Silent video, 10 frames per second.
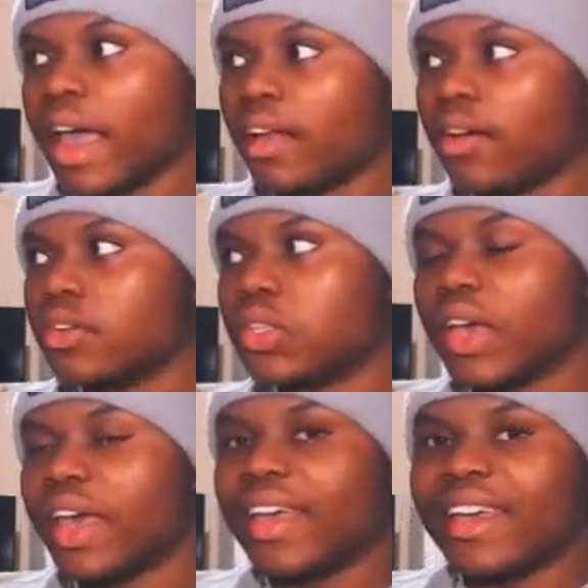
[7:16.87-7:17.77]
launch you
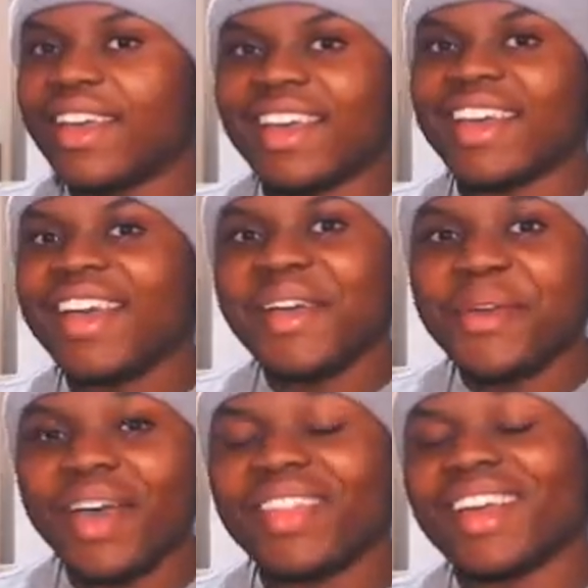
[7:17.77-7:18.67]
had
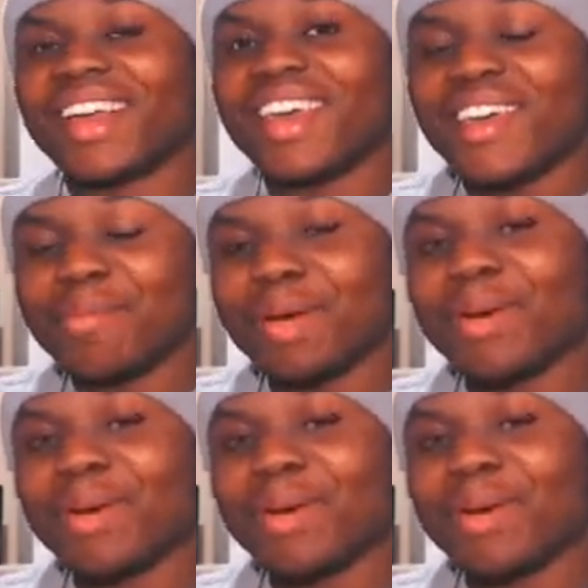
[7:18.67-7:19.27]
the Kimbo